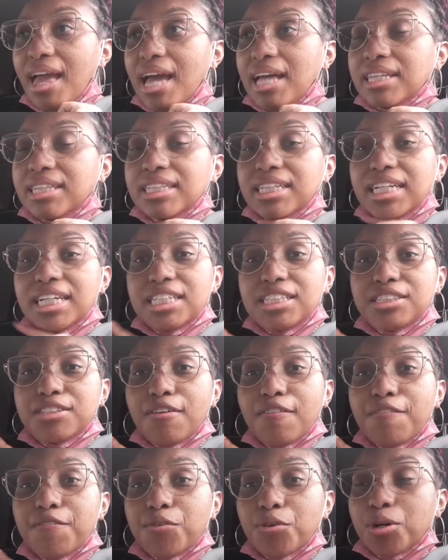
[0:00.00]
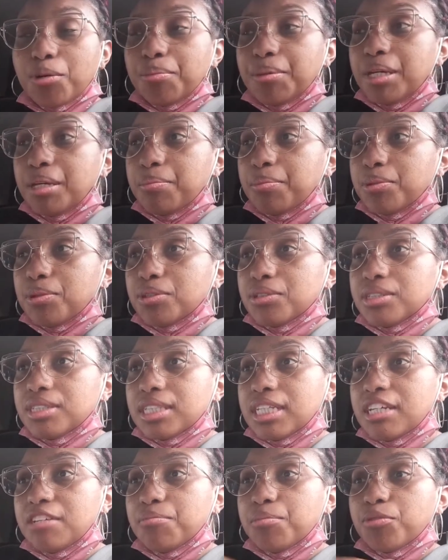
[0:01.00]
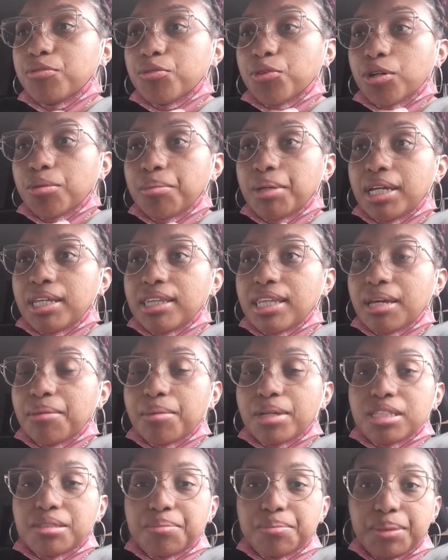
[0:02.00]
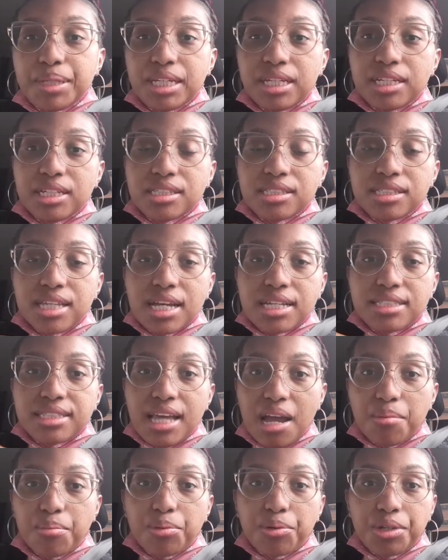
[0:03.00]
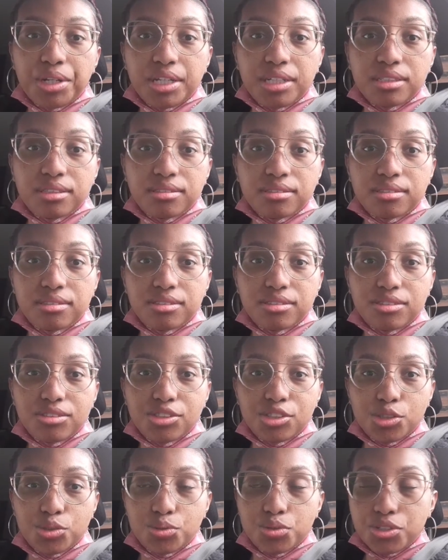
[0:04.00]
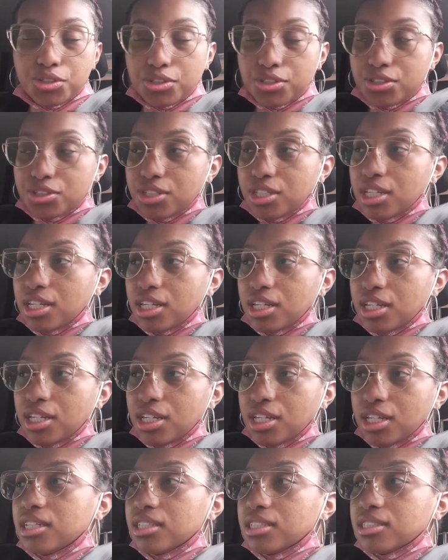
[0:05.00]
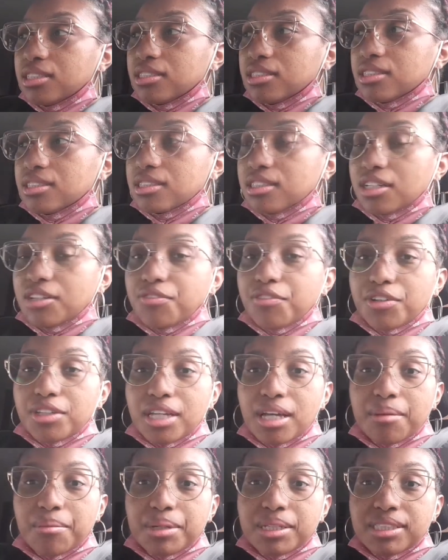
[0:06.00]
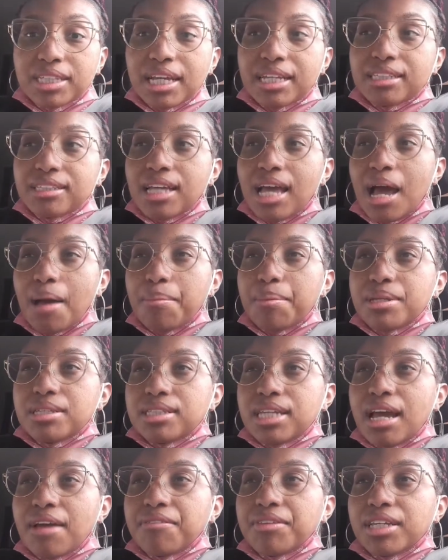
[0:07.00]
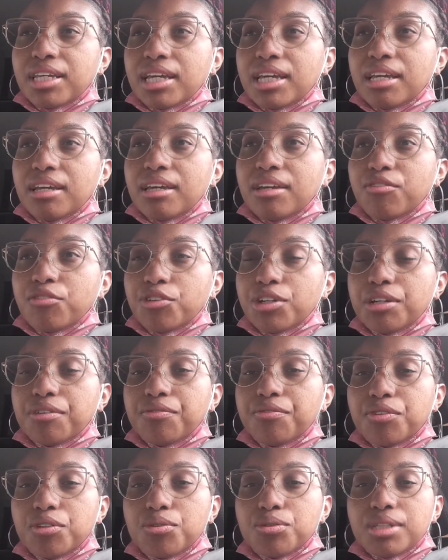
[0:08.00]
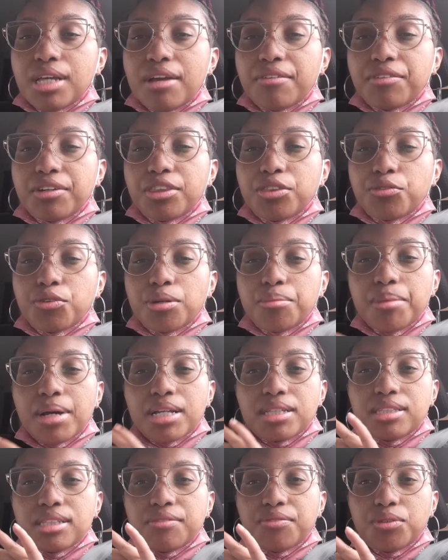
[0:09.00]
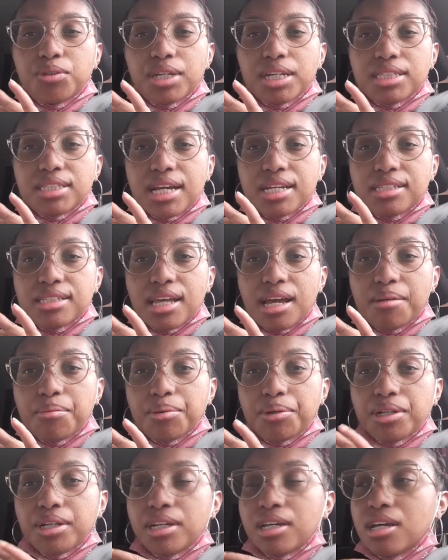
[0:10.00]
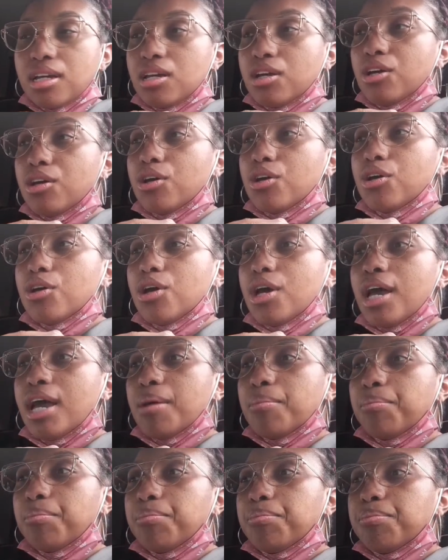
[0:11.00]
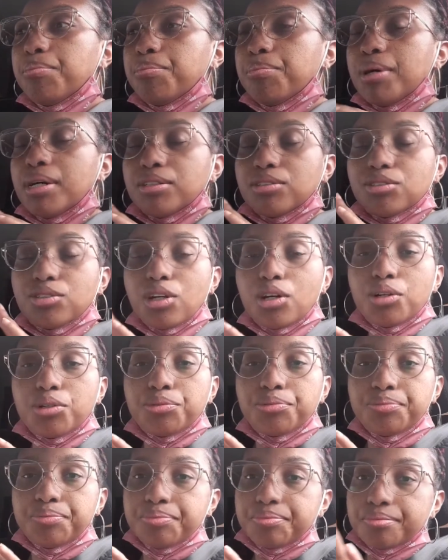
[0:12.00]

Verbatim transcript: at least four people leave before me. They must be Tysabri users. Good for them because that happens. They have to get reinfused every three months if you get Tysabri. So